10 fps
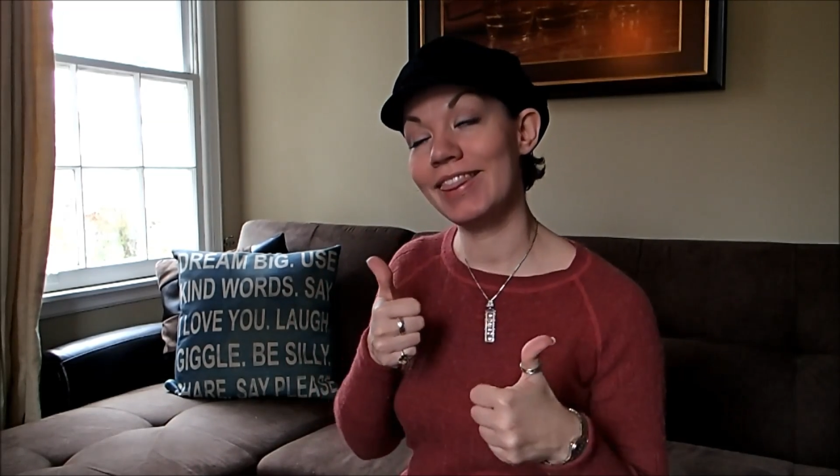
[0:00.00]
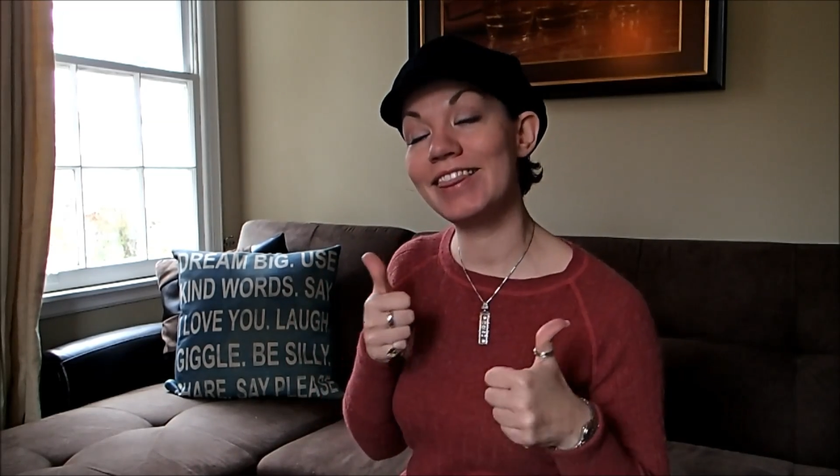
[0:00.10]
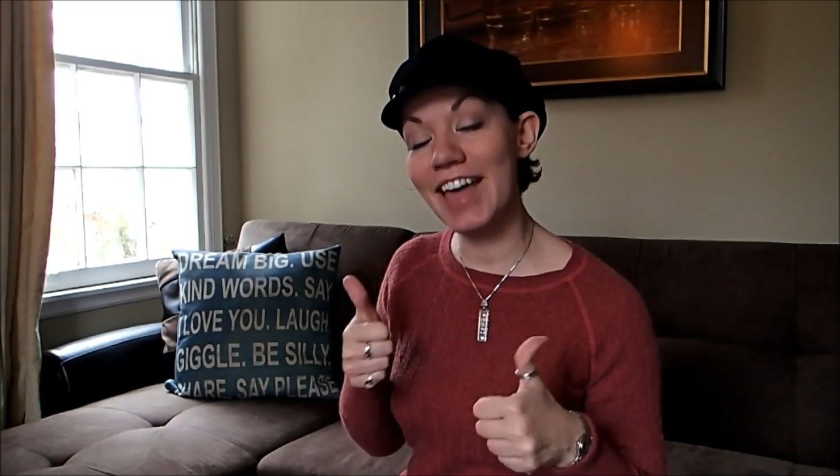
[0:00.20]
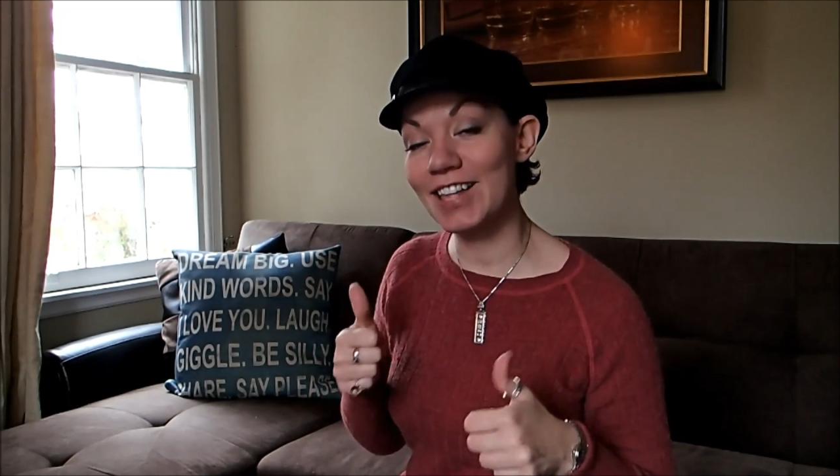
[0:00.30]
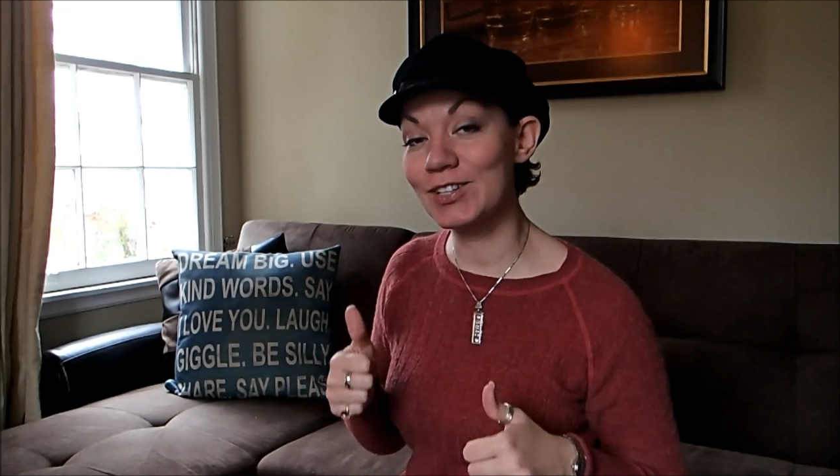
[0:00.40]

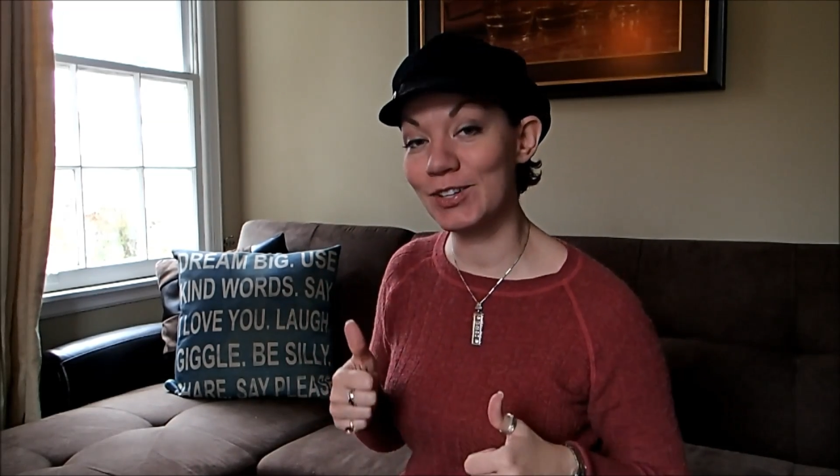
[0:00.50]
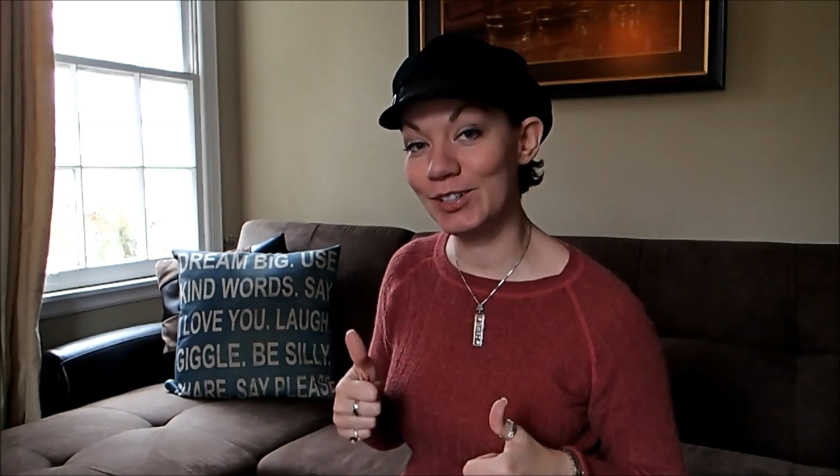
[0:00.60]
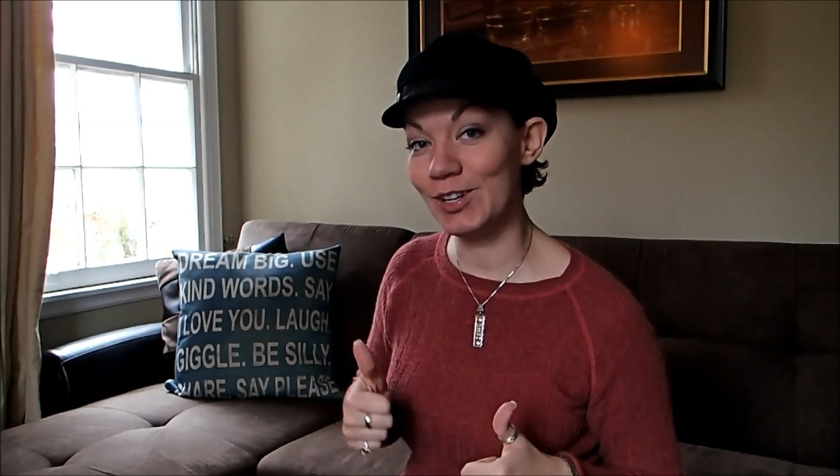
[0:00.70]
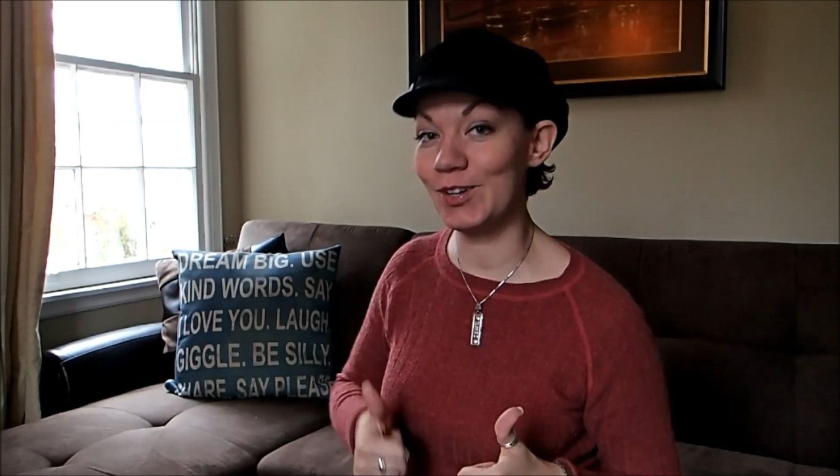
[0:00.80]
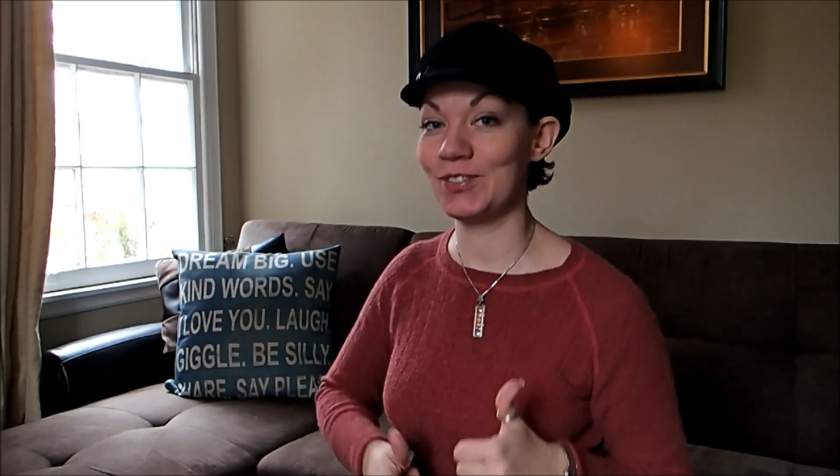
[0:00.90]
That's
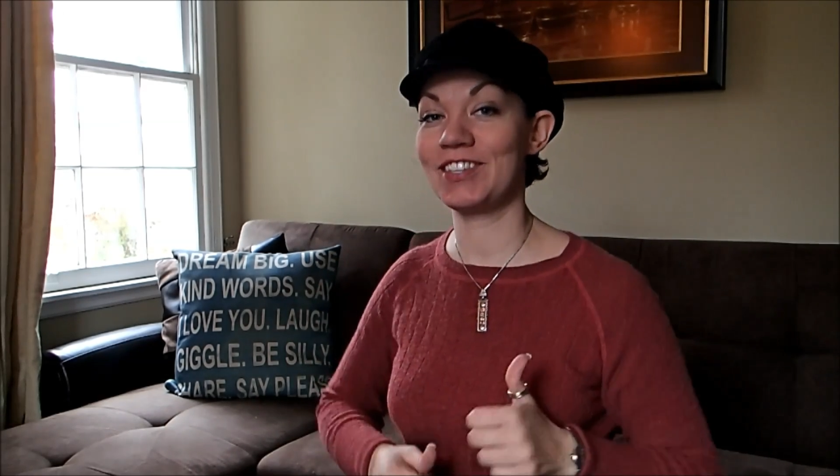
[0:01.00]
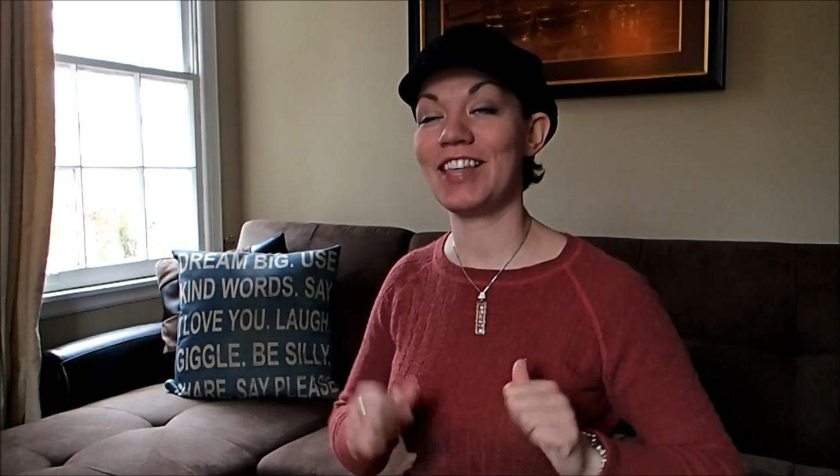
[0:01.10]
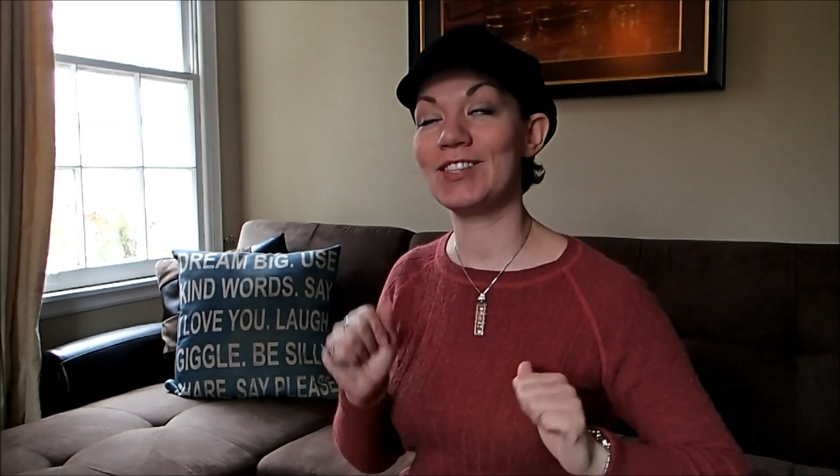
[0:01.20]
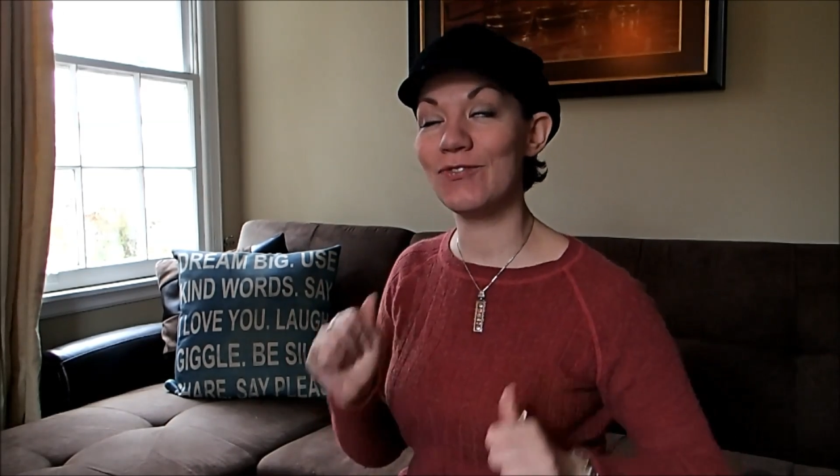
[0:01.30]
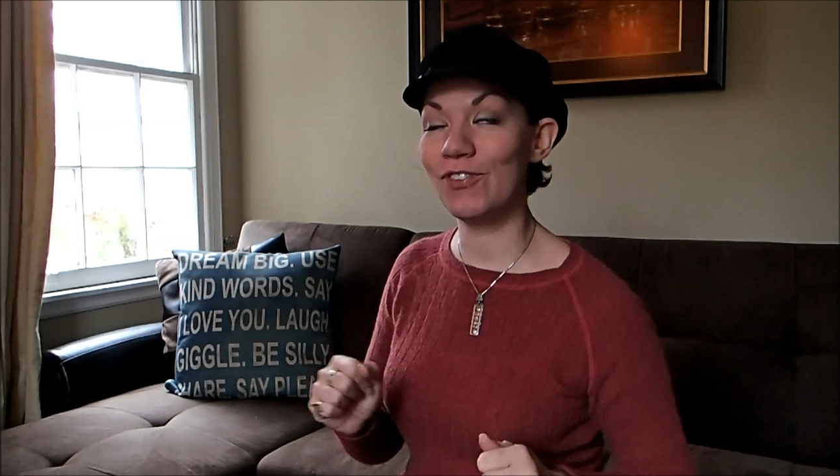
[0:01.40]
good news.
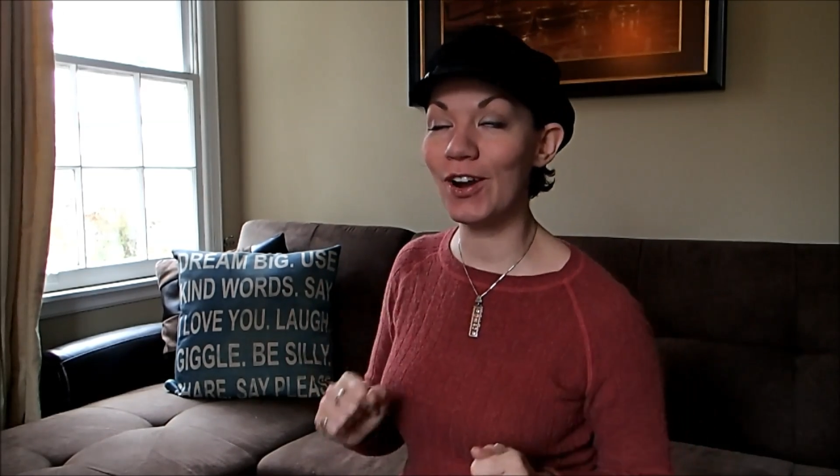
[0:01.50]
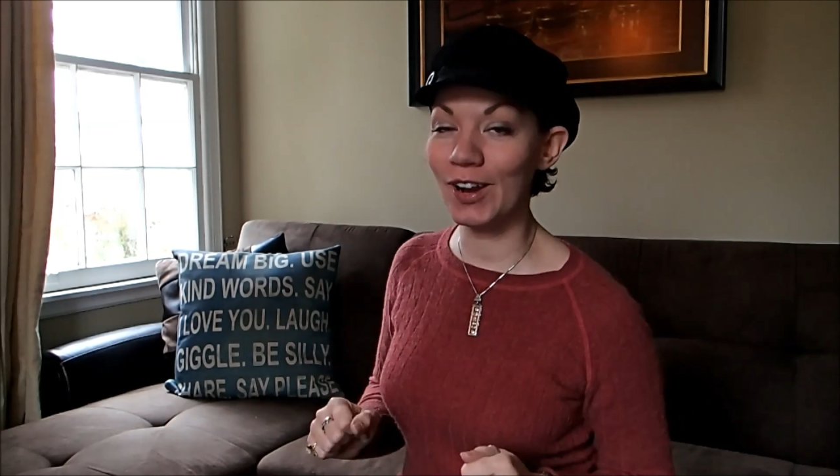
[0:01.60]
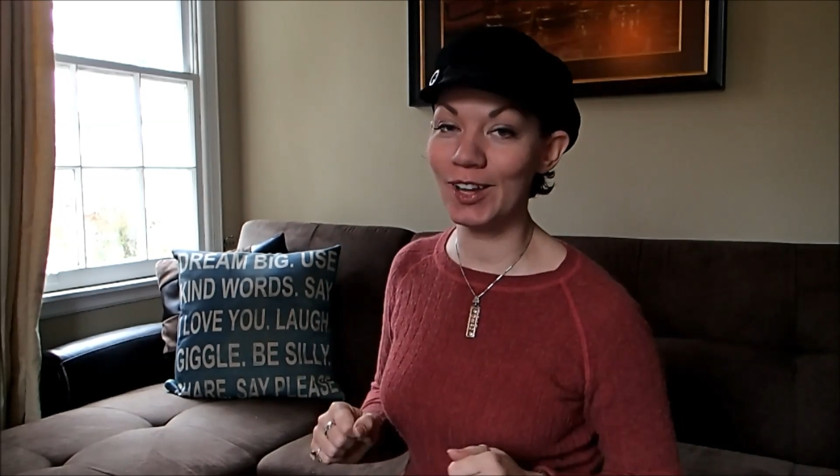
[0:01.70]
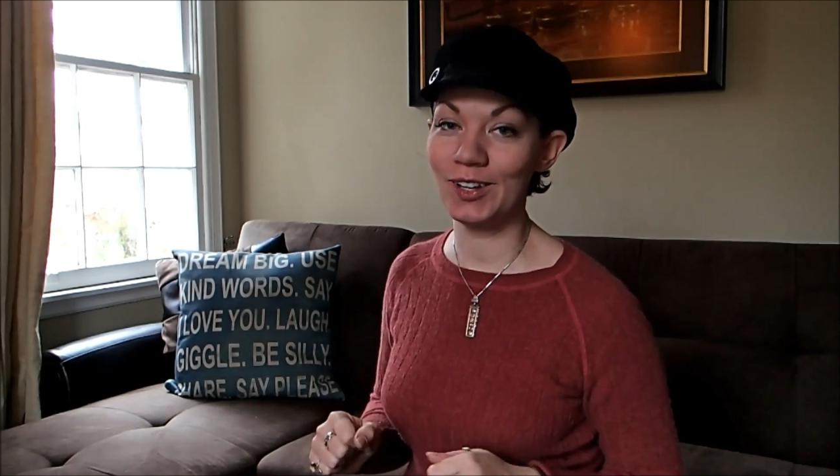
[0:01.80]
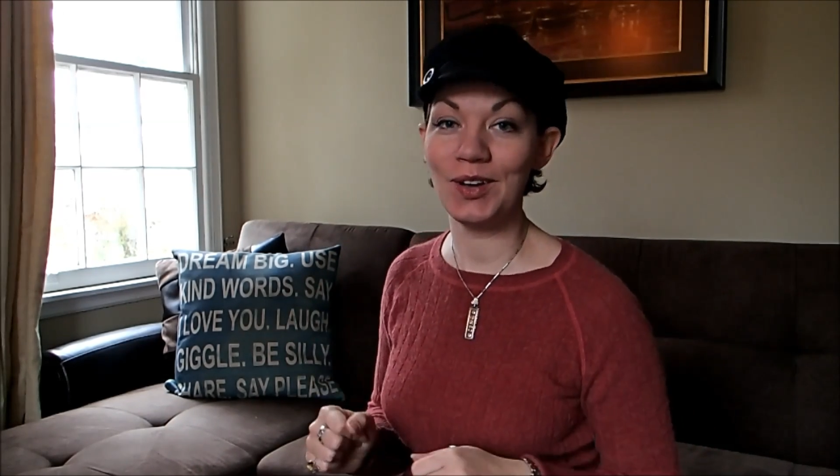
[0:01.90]
That's
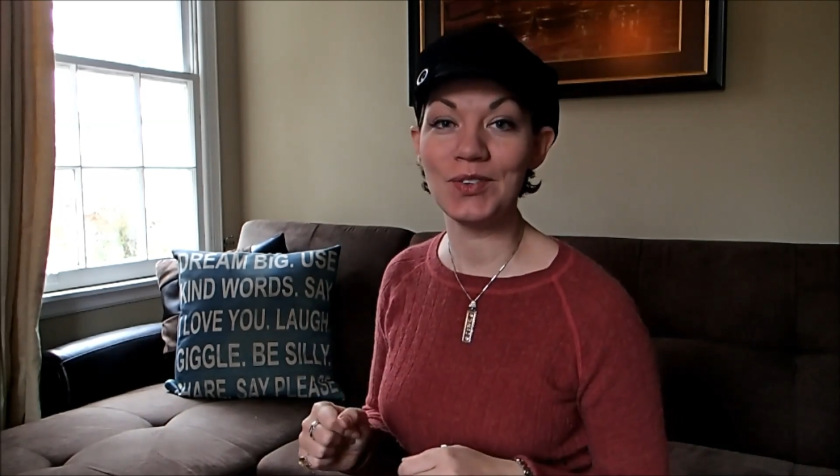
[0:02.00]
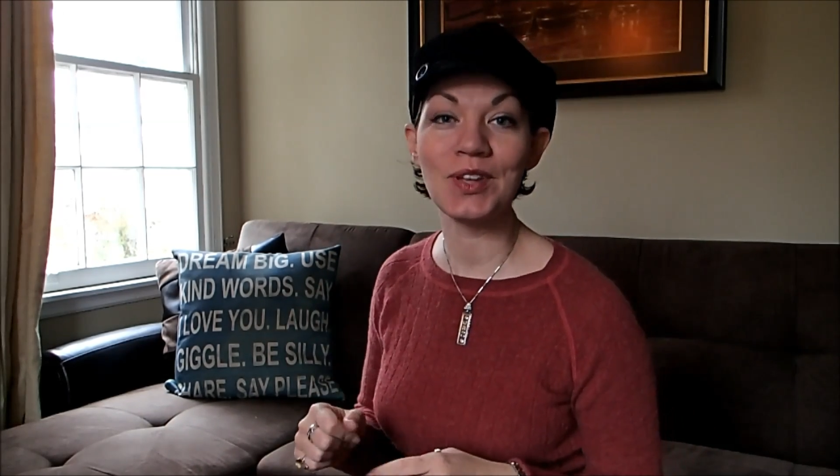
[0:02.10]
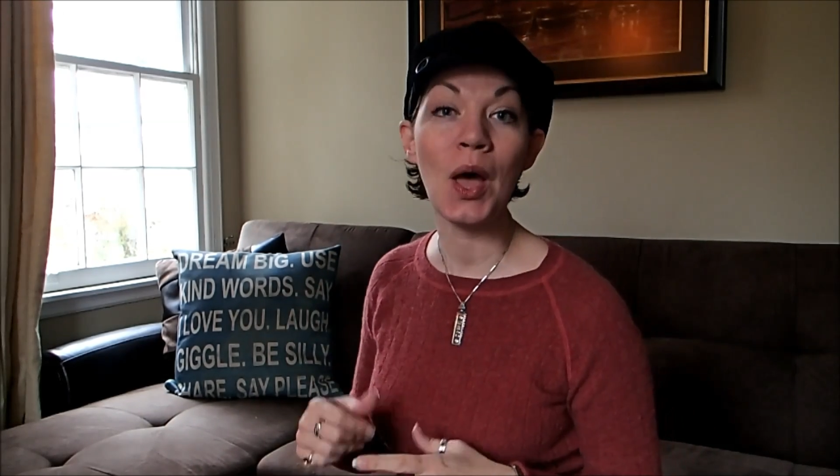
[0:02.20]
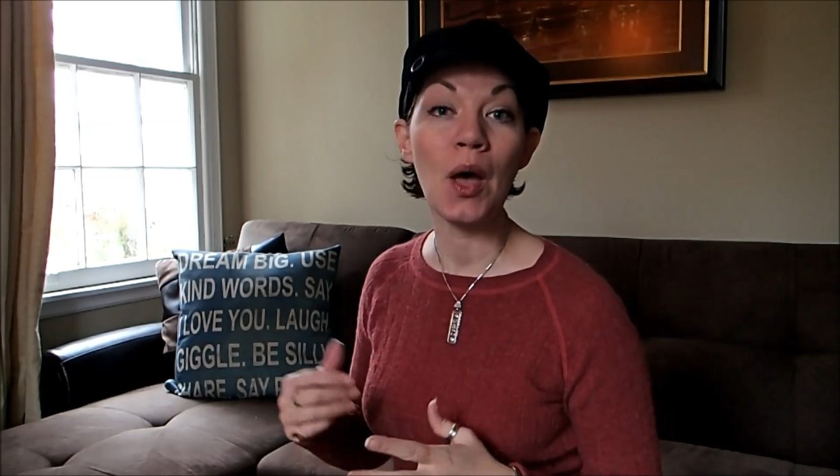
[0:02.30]
very good news.